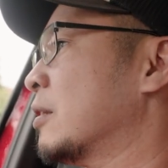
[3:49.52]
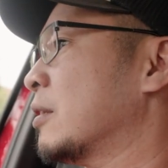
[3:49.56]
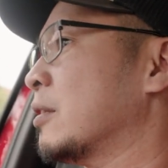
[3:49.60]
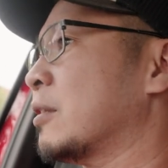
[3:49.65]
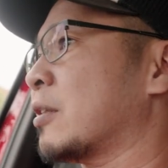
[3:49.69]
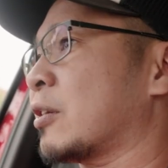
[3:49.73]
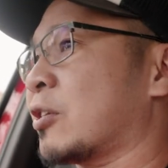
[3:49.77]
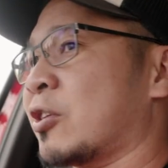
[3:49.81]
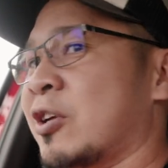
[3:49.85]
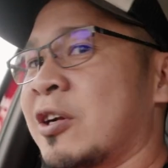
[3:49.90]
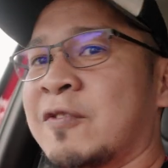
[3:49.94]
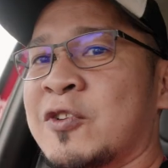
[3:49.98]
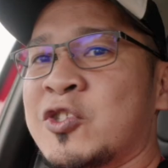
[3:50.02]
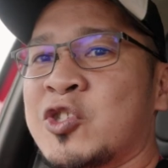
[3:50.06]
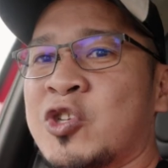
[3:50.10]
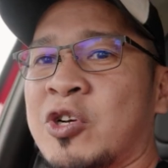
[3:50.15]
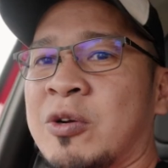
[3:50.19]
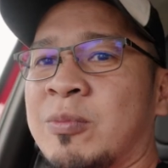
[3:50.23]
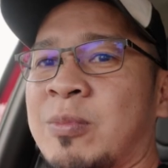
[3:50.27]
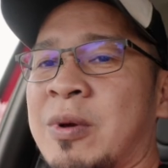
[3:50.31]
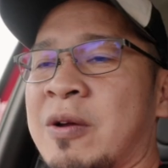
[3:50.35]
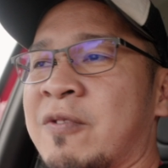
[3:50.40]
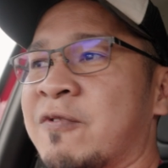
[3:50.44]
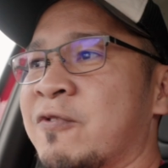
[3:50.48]
the
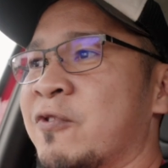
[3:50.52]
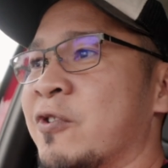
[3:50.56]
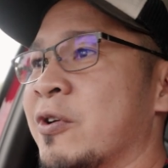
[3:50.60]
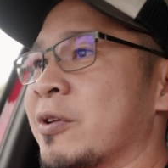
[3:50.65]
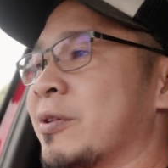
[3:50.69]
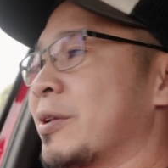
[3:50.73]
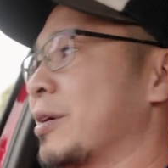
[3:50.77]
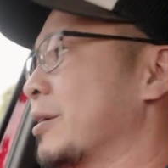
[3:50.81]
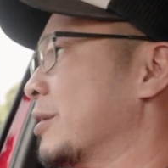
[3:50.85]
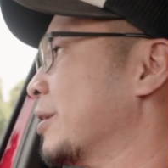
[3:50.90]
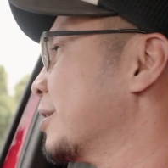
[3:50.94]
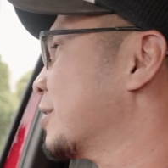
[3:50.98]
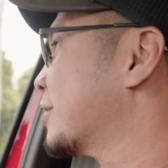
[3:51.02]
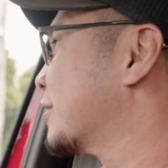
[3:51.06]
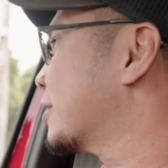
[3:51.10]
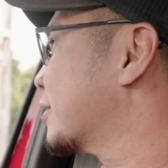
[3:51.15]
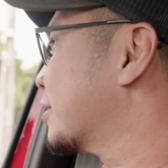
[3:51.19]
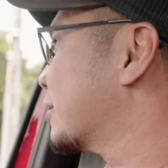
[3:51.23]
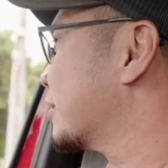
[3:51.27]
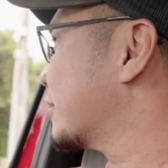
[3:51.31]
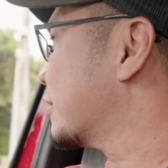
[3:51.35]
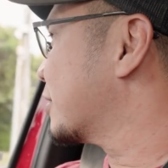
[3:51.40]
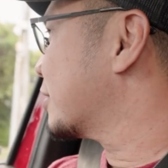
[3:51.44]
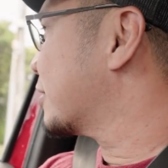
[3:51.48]
curvature of my foot, and
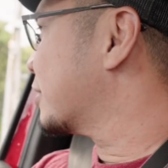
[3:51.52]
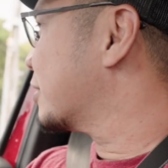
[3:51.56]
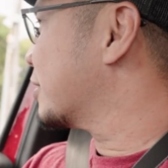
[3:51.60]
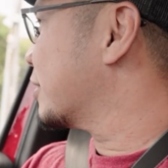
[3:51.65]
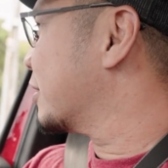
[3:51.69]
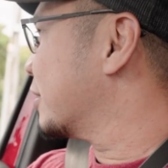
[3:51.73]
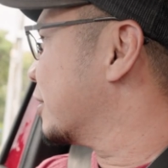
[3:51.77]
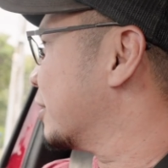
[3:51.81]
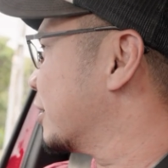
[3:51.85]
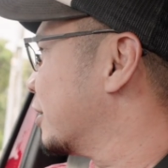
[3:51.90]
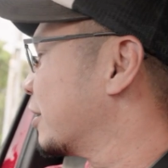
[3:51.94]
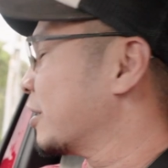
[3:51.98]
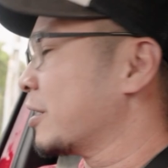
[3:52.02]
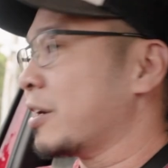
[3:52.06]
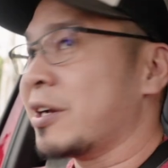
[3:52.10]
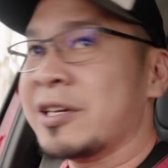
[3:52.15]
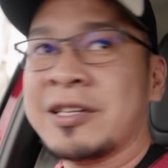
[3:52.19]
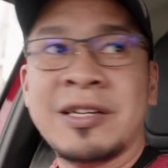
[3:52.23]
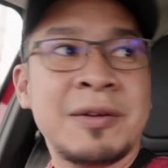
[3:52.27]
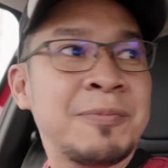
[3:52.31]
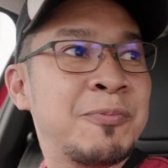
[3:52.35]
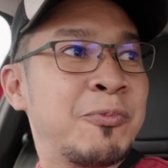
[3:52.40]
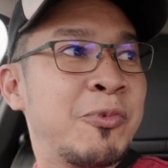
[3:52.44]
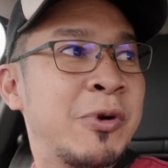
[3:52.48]
it's
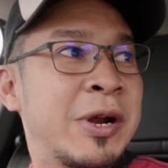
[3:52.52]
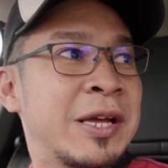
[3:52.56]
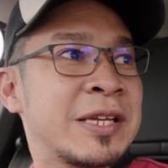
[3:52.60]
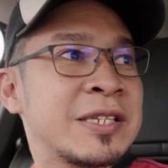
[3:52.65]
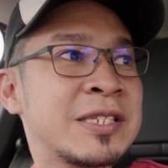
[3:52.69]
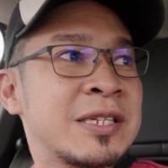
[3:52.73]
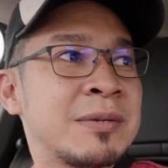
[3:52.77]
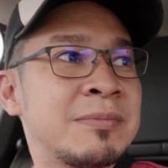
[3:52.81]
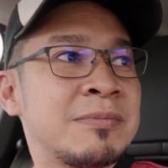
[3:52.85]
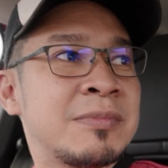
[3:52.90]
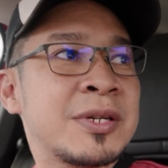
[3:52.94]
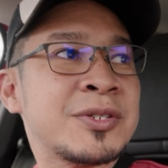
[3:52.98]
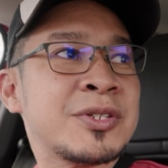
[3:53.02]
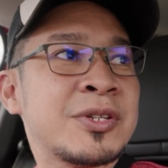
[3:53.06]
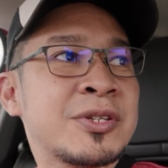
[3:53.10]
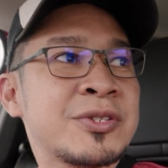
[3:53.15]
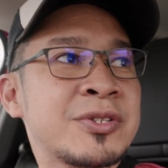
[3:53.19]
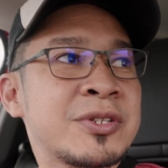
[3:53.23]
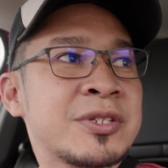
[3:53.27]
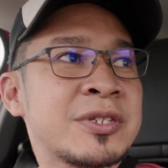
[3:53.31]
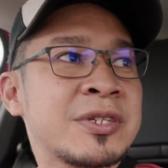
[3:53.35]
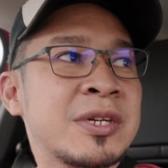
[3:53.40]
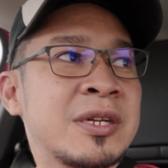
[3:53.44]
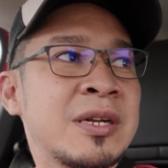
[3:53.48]
gonna break some
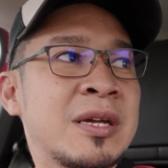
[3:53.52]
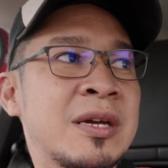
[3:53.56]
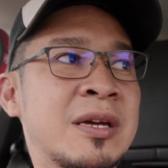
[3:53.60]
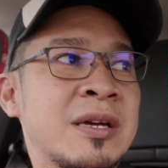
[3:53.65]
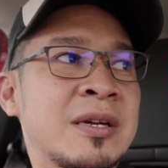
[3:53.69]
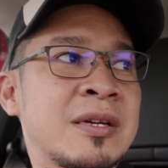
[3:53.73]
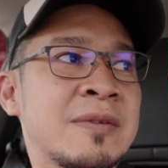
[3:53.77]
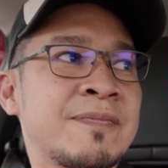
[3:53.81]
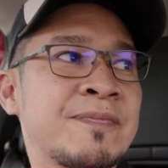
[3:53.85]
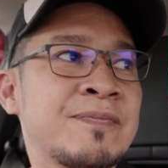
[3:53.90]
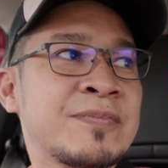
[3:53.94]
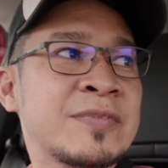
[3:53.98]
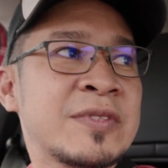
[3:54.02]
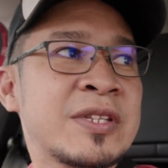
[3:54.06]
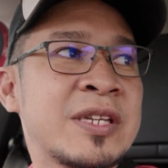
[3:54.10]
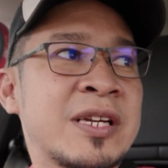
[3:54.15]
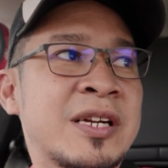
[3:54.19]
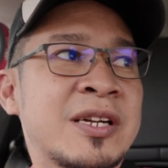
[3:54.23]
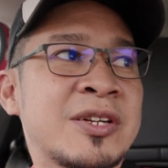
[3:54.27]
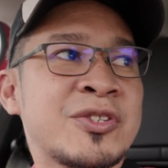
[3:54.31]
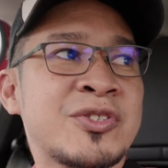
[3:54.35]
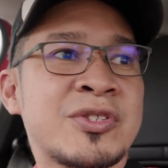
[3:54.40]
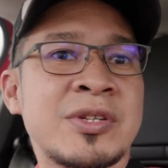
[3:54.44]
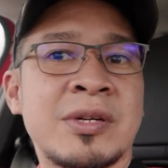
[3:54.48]
muscles. It's gonna
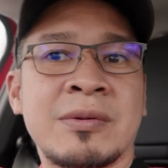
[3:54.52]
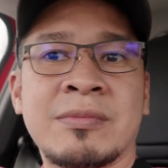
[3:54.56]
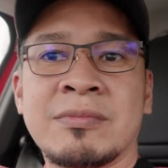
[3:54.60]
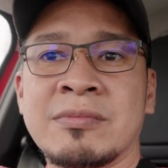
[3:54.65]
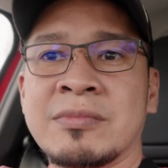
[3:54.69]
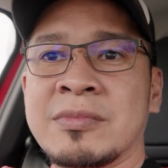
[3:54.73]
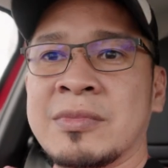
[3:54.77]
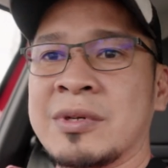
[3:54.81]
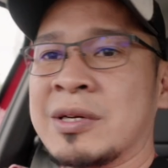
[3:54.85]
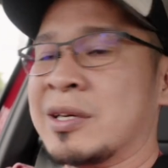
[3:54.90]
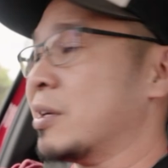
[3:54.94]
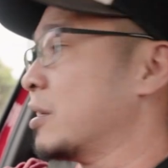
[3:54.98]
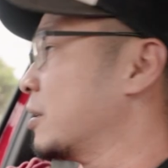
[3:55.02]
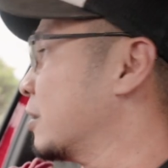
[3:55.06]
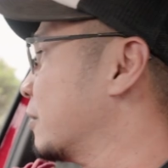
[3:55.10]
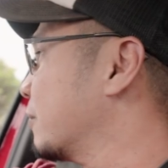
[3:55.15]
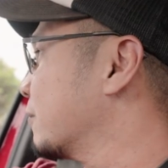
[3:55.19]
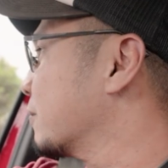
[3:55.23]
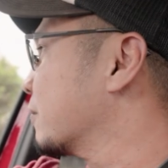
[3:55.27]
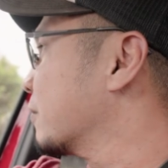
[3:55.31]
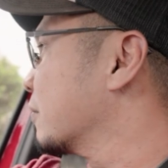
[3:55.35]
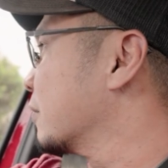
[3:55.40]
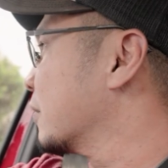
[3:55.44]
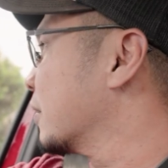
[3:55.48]
tear some
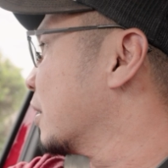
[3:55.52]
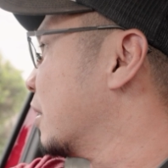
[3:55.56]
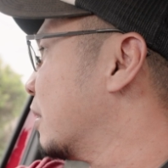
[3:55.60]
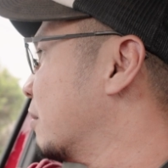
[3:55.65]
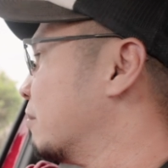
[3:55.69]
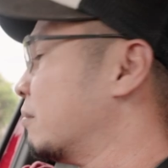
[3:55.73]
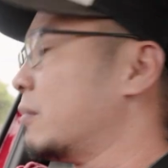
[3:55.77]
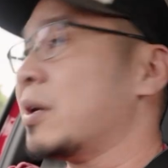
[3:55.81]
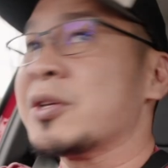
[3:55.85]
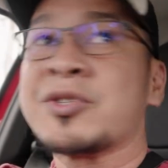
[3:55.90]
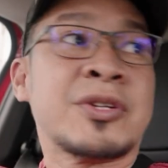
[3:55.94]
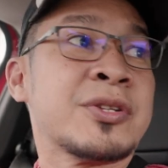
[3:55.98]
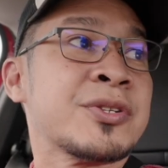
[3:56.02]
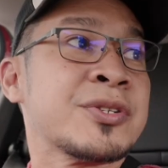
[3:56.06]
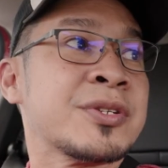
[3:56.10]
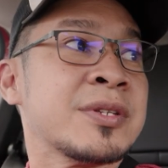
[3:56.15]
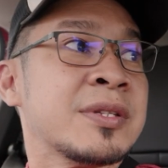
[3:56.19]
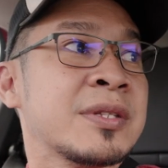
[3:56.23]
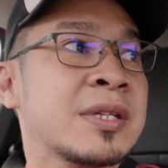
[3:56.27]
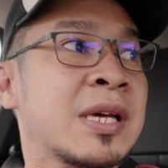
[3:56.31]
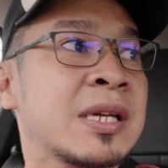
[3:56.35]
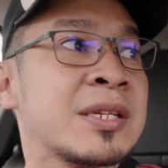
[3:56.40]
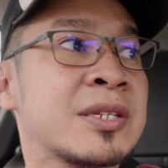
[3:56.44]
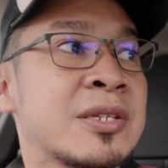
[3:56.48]
muscles,
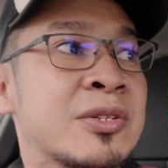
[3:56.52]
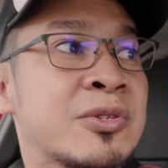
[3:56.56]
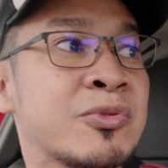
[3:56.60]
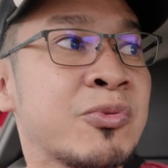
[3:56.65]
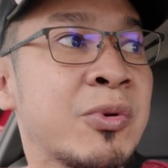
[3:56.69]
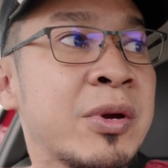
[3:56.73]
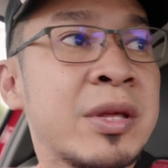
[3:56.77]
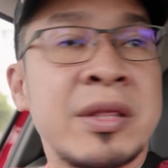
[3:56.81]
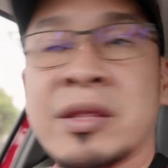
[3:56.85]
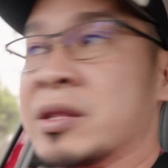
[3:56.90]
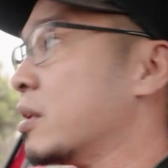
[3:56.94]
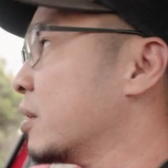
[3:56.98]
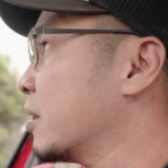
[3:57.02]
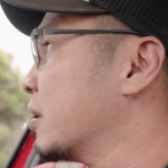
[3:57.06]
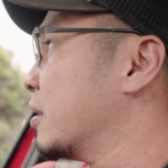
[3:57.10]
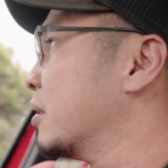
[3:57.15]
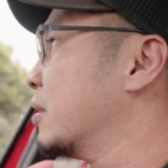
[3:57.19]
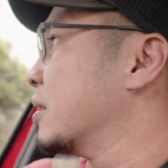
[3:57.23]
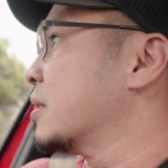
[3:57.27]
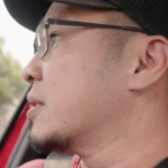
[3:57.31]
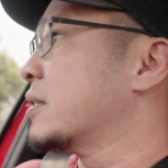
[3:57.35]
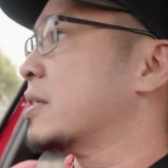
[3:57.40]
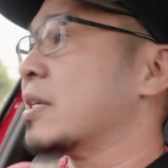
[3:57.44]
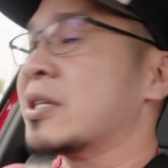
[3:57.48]
and that's when
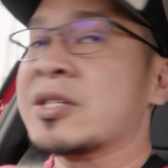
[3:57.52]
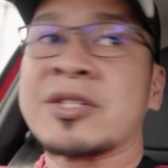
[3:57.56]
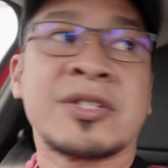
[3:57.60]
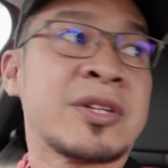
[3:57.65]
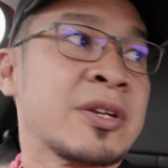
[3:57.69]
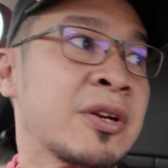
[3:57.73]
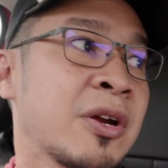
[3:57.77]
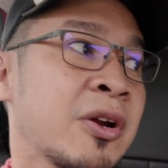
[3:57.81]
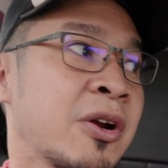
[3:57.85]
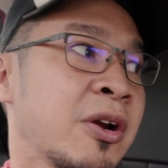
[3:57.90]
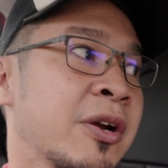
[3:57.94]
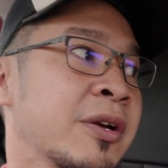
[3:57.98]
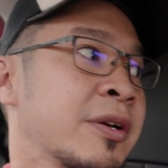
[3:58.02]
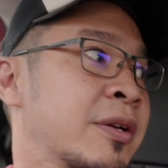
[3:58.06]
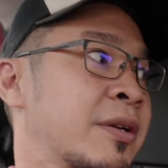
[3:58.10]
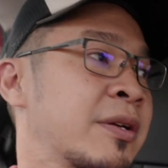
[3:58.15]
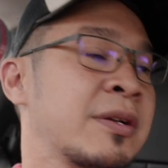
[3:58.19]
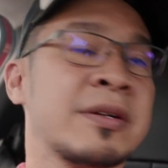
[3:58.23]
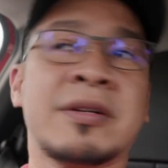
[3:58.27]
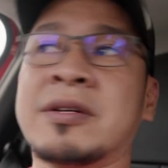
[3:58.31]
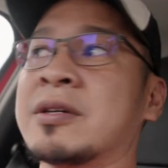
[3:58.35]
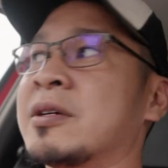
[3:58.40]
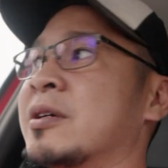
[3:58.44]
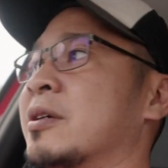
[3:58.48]
this thing's gonna hurt.
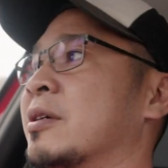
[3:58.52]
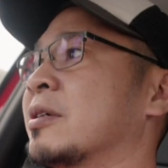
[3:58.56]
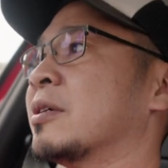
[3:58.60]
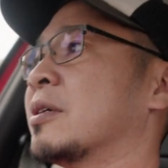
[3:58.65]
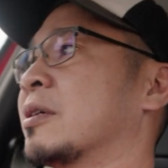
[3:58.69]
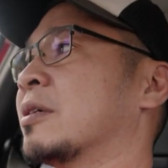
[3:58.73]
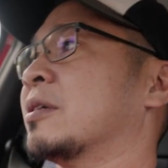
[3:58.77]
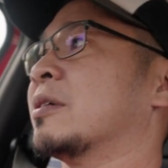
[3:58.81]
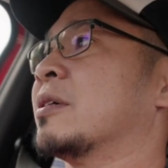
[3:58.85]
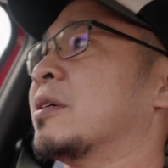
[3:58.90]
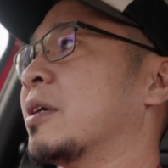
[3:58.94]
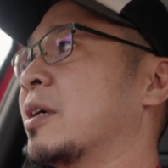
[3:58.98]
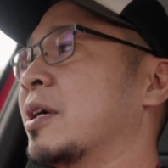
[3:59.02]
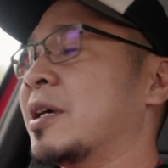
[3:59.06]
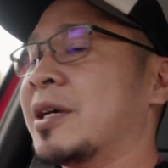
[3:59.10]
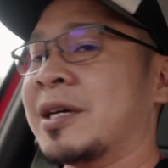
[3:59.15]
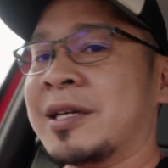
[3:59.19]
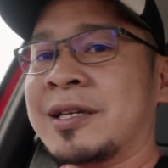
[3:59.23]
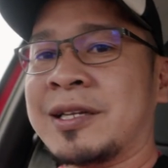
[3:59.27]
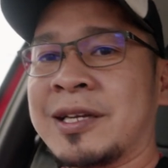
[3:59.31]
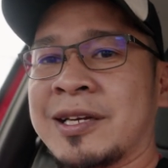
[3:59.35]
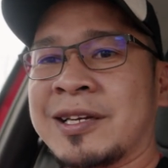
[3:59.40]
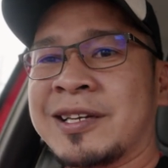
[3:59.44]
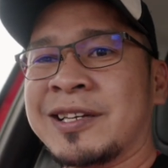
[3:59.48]

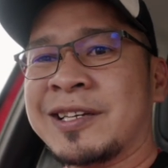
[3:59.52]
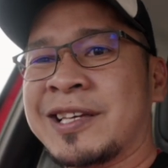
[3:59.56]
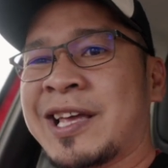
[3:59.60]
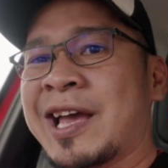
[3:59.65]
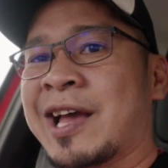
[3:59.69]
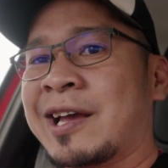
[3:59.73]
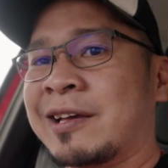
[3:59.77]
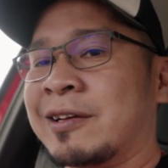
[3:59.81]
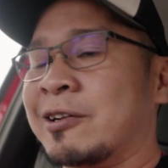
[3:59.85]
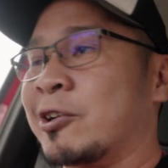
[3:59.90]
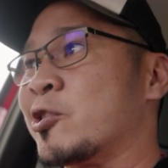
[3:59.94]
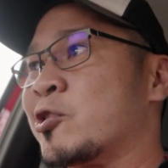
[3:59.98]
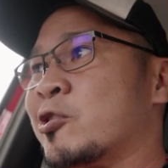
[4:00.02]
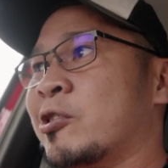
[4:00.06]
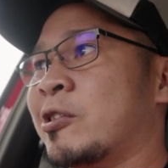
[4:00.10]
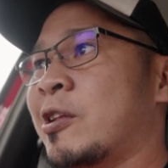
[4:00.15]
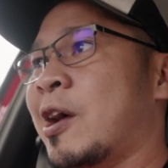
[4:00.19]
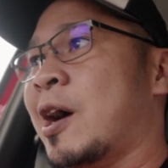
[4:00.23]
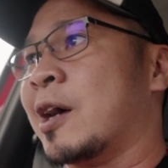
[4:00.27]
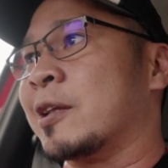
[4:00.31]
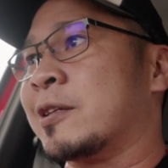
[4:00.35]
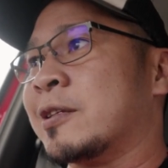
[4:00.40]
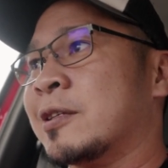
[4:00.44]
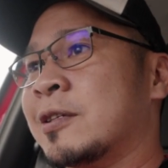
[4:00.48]
And yeah, it hurts a
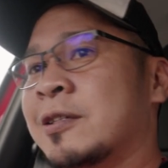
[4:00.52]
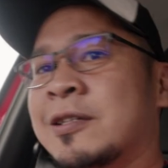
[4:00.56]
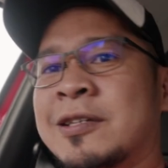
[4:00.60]
lot.